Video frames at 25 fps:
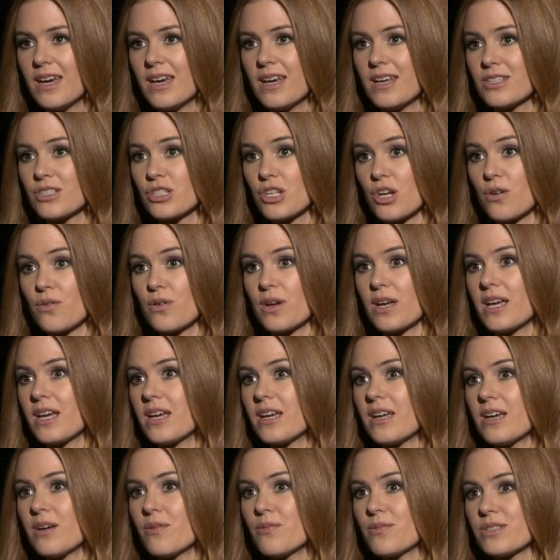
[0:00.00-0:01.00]
so
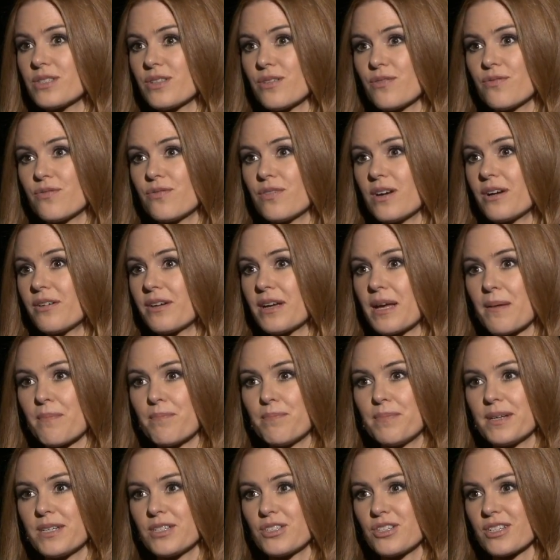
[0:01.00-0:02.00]
it was a very
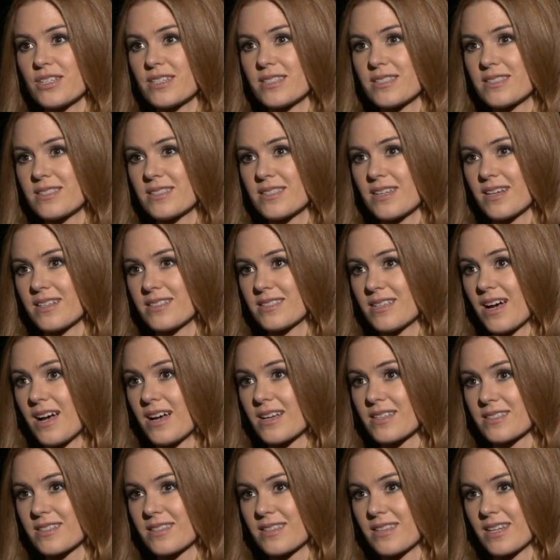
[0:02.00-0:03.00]
ambitious
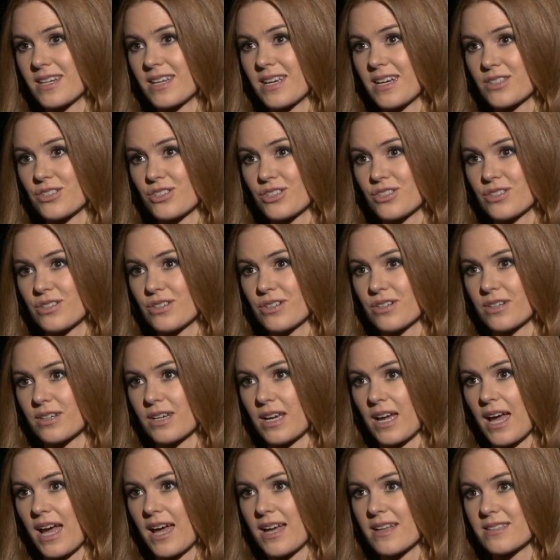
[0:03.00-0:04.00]
task that he
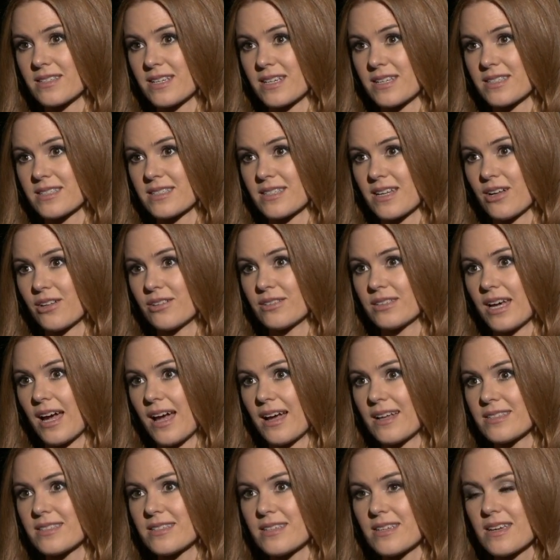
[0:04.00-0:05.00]
undertook and excelled
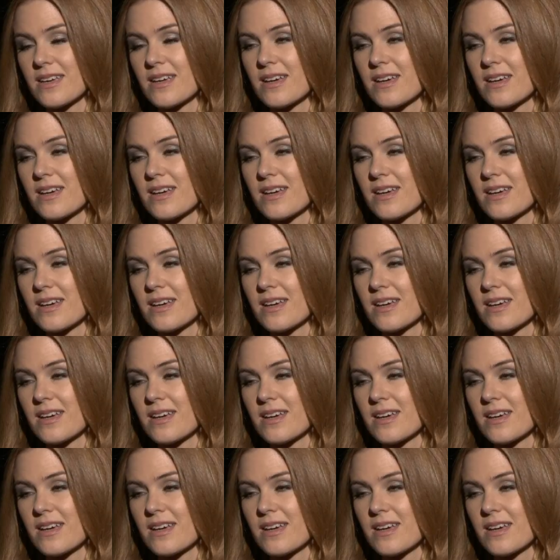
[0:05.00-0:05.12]
at.